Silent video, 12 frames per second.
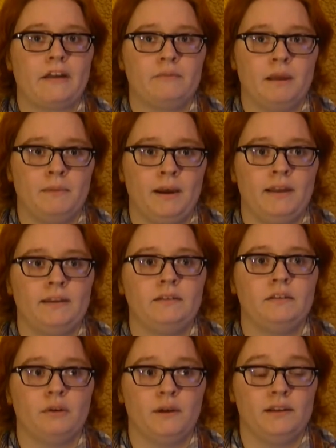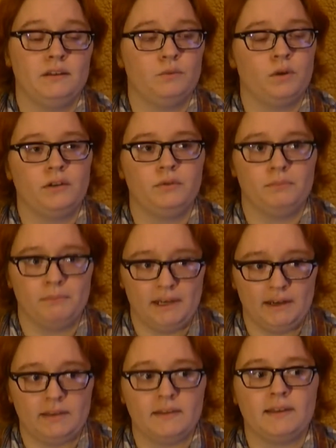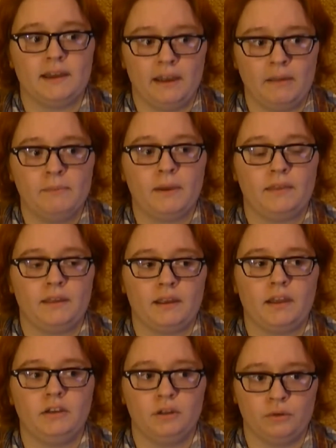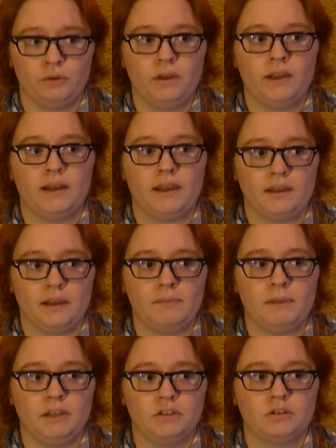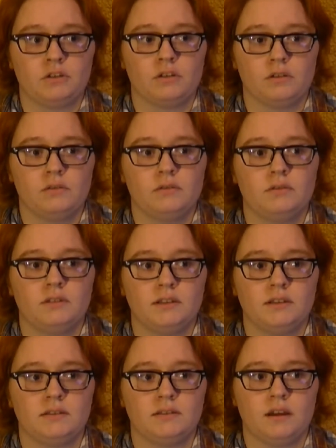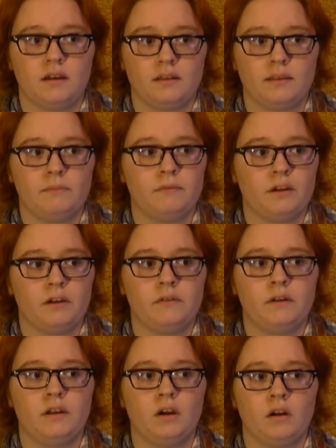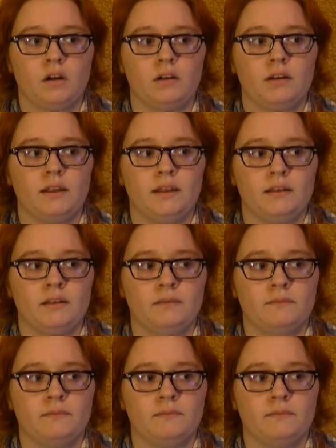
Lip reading: of my mind, though I didn't want to admit it at the time, I think I knew, and I made sure to hug them very, very hard. And